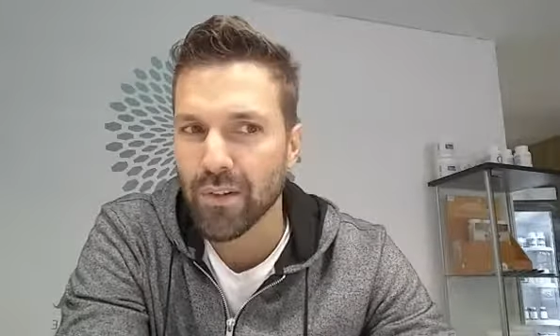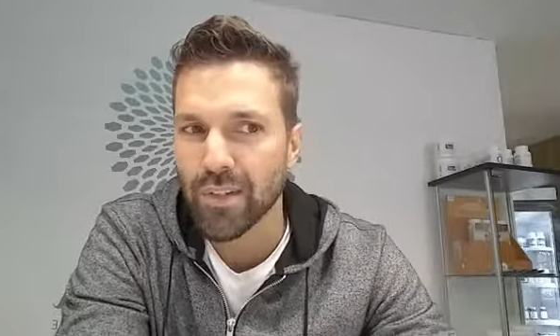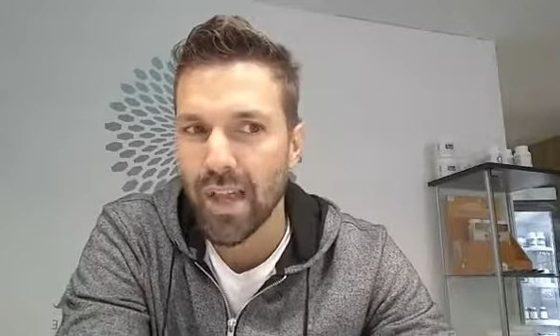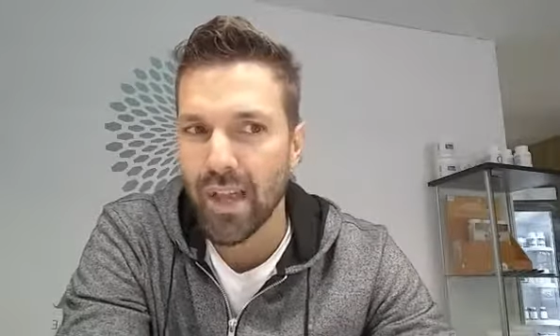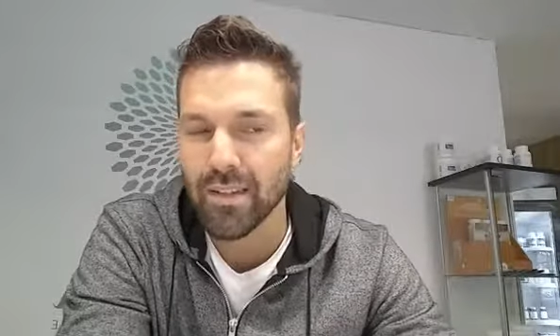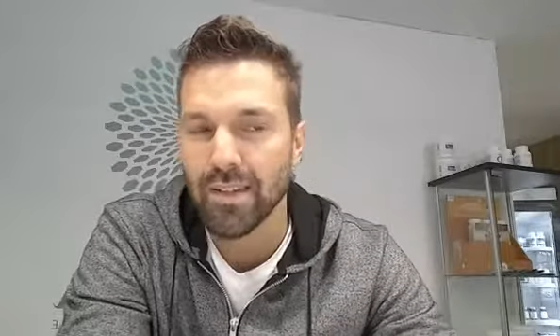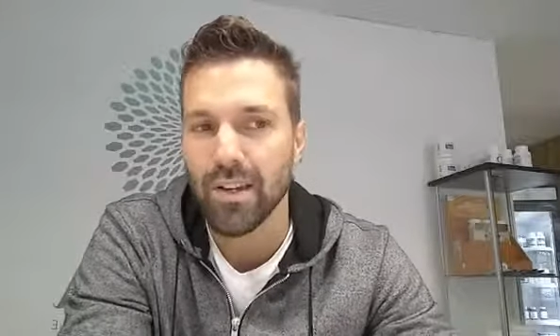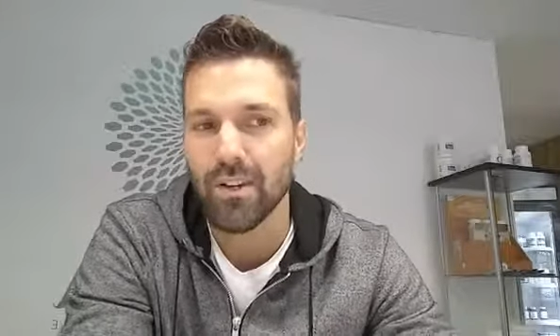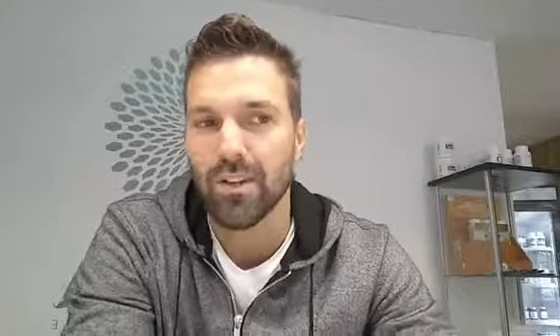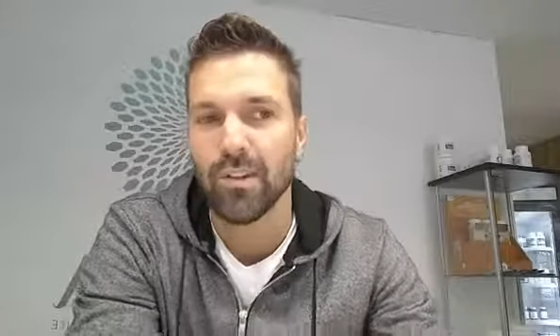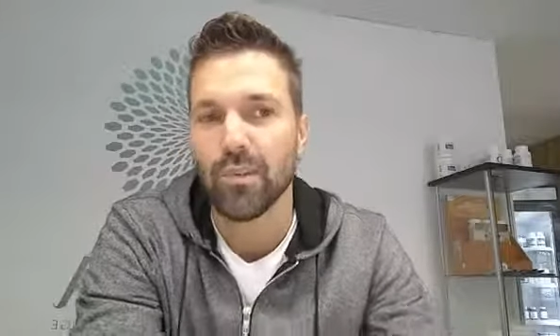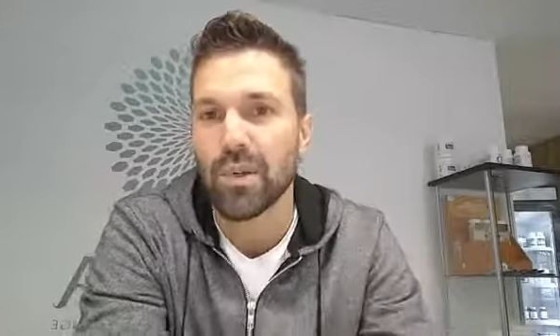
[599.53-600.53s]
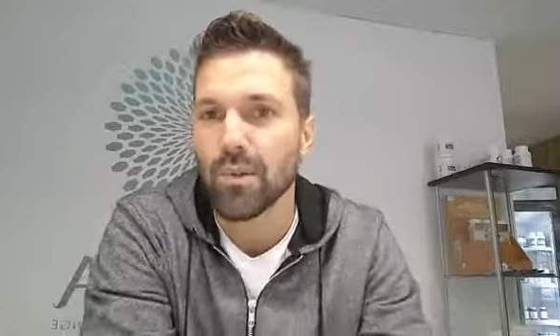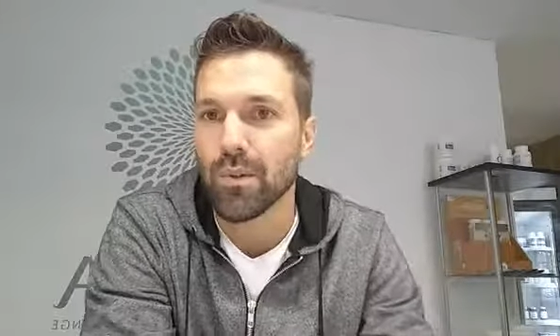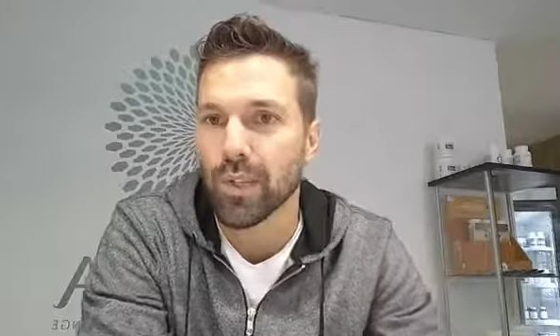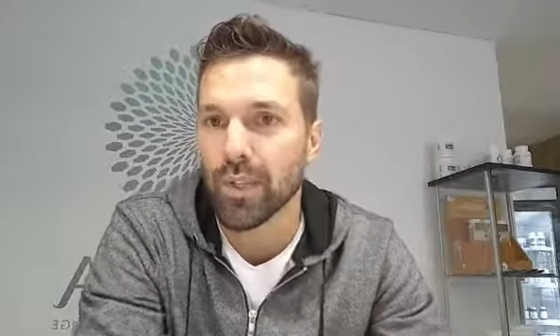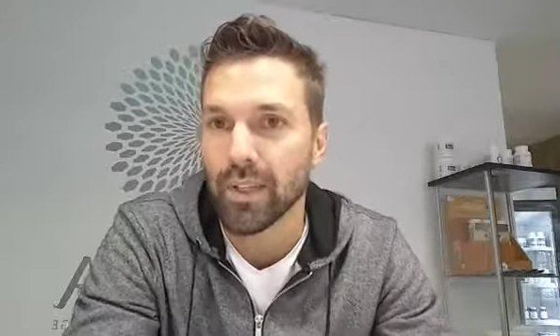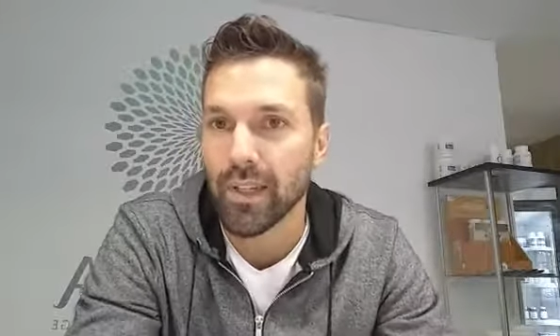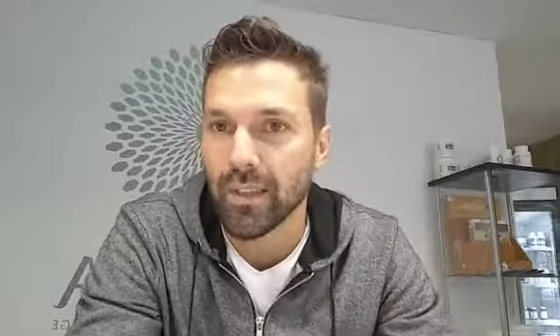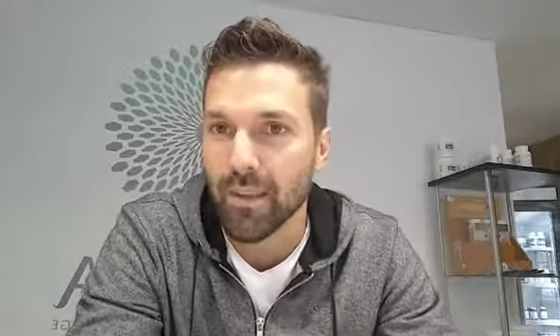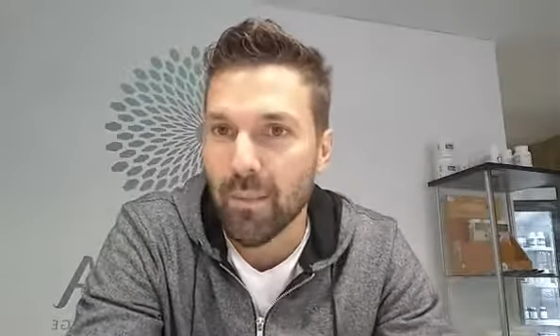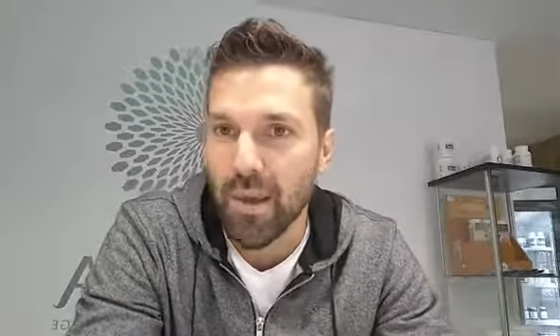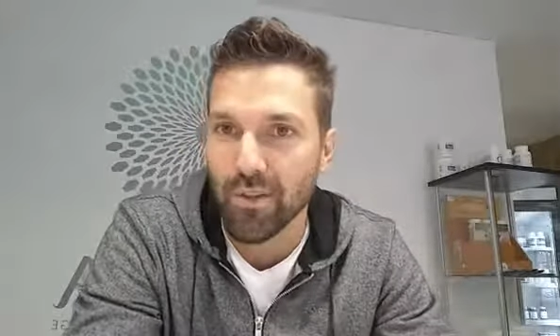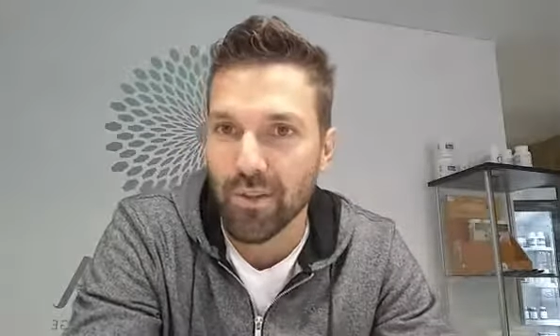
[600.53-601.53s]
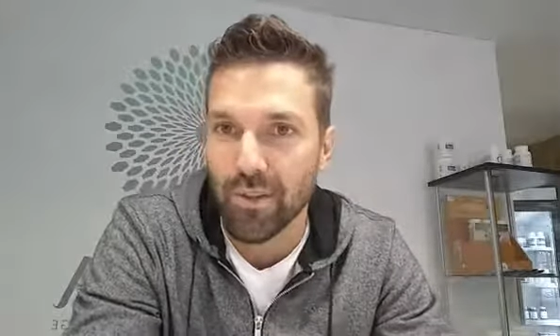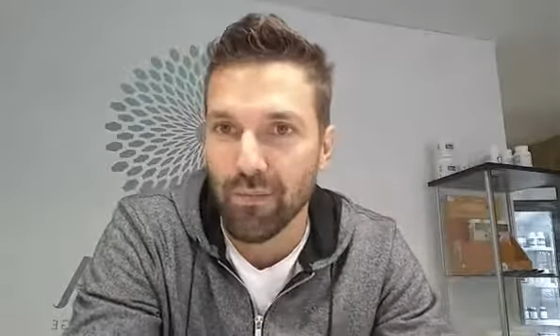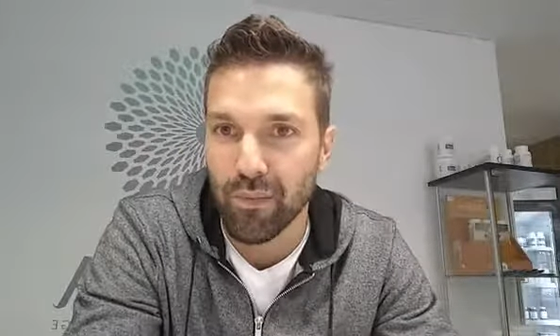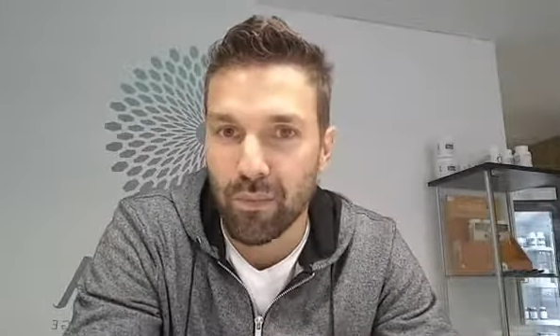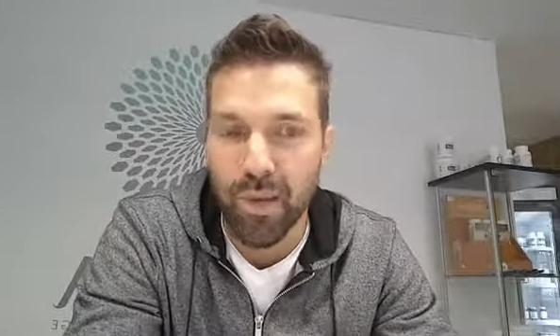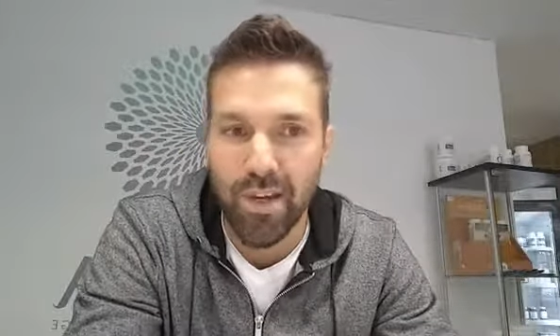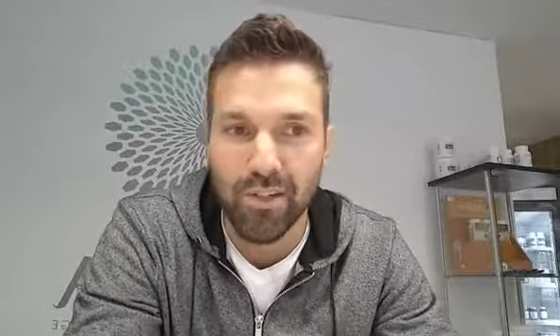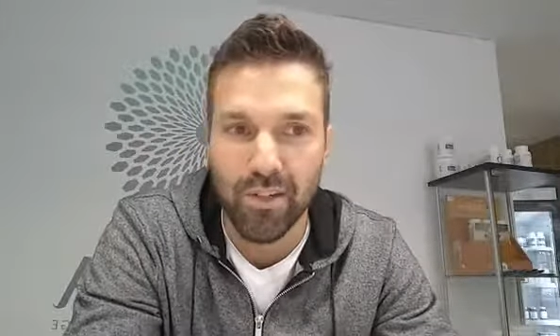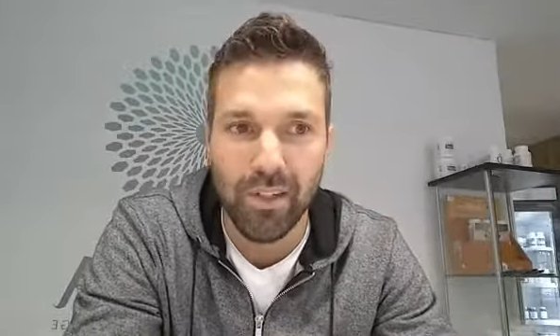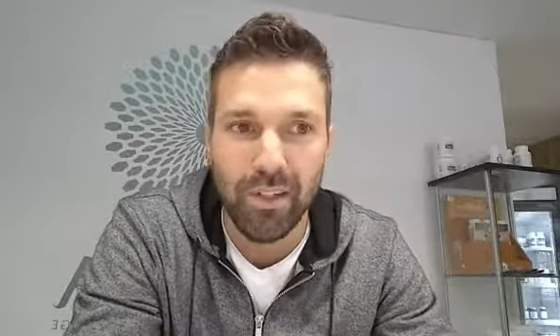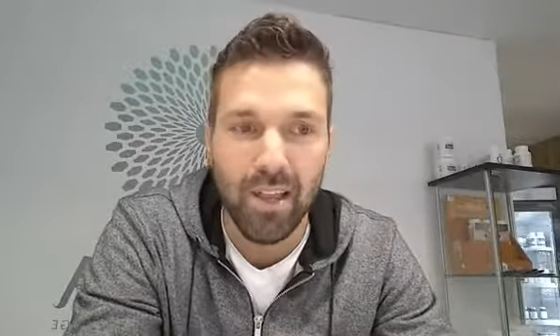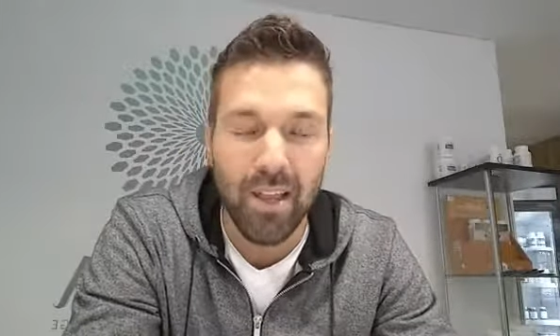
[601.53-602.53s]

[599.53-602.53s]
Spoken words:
test here that we do in the clinic that measures inflammation.